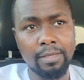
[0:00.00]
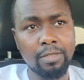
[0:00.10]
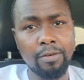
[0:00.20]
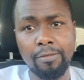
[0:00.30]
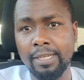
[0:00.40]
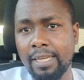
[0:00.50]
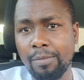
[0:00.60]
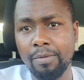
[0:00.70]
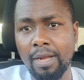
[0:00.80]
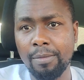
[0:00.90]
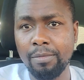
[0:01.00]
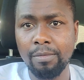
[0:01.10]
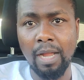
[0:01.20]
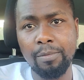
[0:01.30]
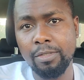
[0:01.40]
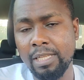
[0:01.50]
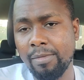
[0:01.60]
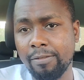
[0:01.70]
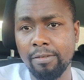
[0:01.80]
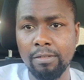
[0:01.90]
so for example, I'm
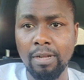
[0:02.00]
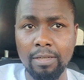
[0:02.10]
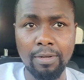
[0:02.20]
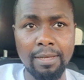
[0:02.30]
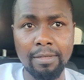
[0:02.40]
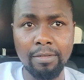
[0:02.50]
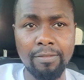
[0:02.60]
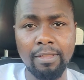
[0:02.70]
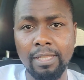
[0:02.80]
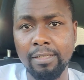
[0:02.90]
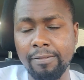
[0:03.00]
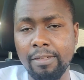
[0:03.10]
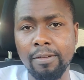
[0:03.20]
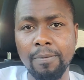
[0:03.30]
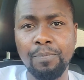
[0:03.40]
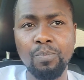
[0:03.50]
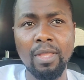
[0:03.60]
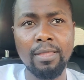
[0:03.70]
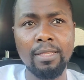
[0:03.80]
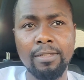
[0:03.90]
using my phone to actually do this video.
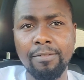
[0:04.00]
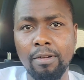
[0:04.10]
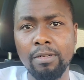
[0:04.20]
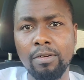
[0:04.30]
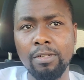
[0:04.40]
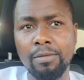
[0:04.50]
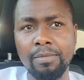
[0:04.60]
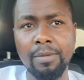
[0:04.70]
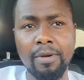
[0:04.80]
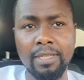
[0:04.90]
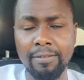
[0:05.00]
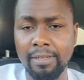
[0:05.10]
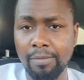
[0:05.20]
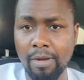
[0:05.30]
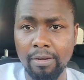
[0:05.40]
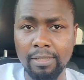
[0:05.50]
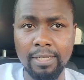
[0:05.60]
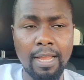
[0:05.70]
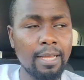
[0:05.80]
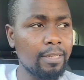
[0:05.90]
This phone cost me about
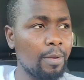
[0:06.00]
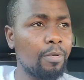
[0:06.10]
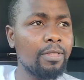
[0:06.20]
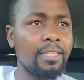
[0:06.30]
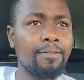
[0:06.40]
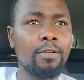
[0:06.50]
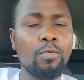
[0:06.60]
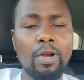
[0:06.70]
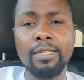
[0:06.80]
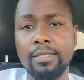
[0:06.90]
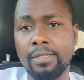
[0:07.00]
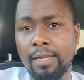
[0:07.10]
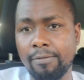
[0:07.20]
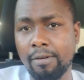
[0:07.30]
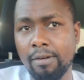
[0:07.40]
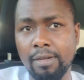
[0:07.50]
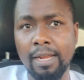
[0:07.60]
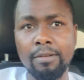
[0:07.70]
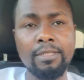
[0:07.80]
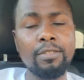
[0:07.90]
£70, so I bought this phone once and for
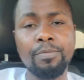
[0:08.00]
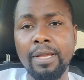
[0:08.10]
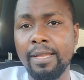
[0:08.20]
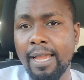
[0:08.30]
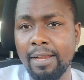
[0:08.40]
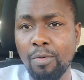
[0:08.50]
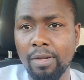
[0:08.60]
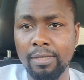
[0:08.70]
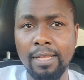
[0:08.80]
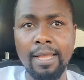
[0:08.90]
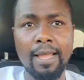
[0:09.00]
all. I don't need to pay anyone.